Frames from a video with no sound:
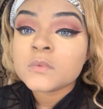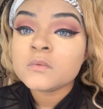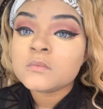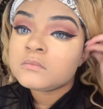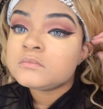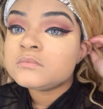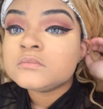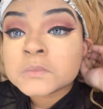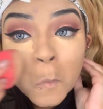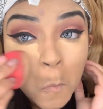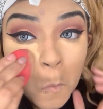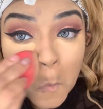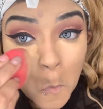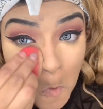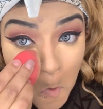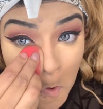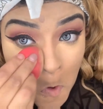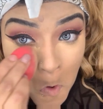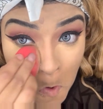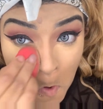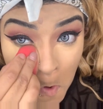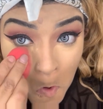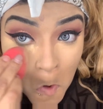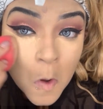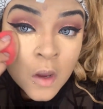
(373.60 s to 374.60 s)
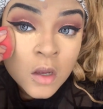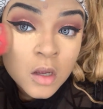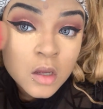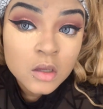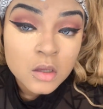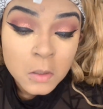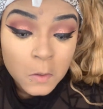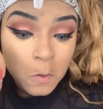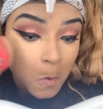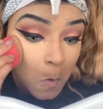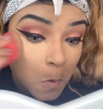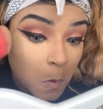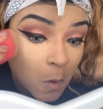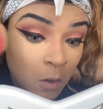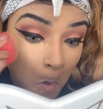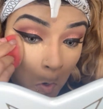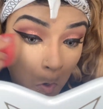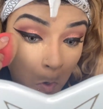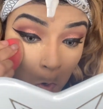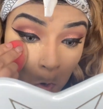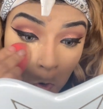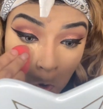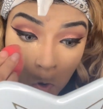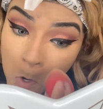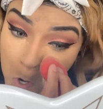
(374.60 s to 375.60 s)
under eye because I'm that level of
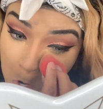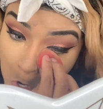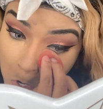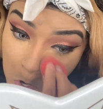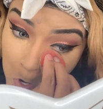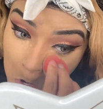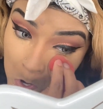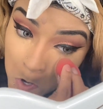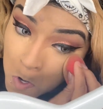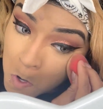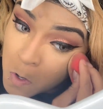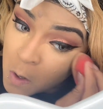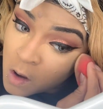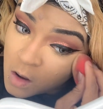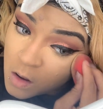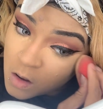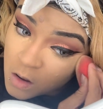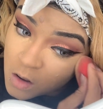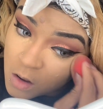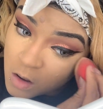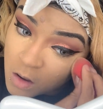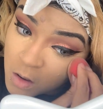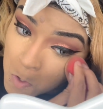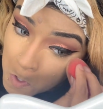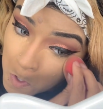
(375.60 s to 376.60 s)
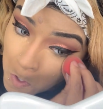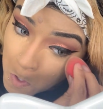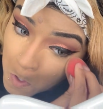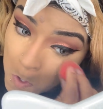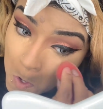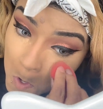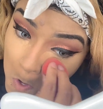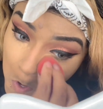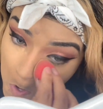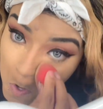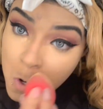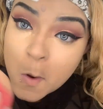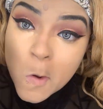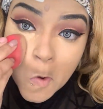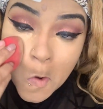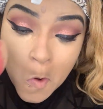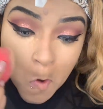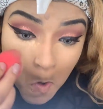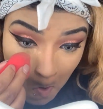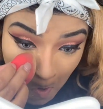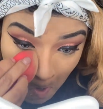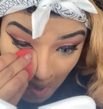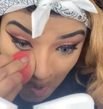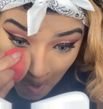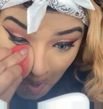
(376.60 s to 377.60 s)
extra. And as you can
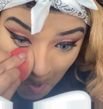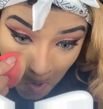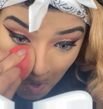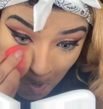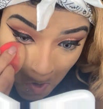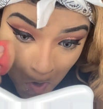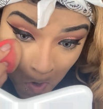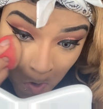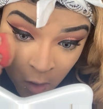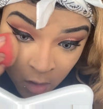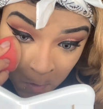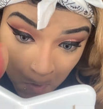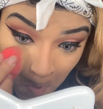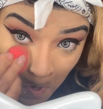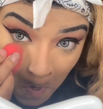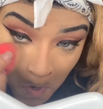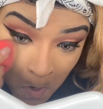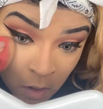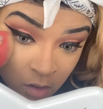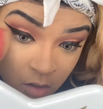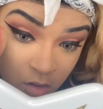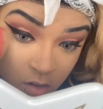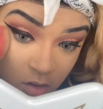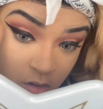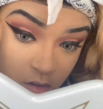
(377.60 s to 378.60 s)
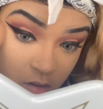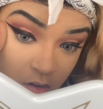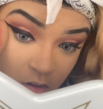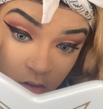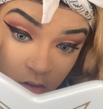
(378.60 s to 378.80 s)
see in a few minutes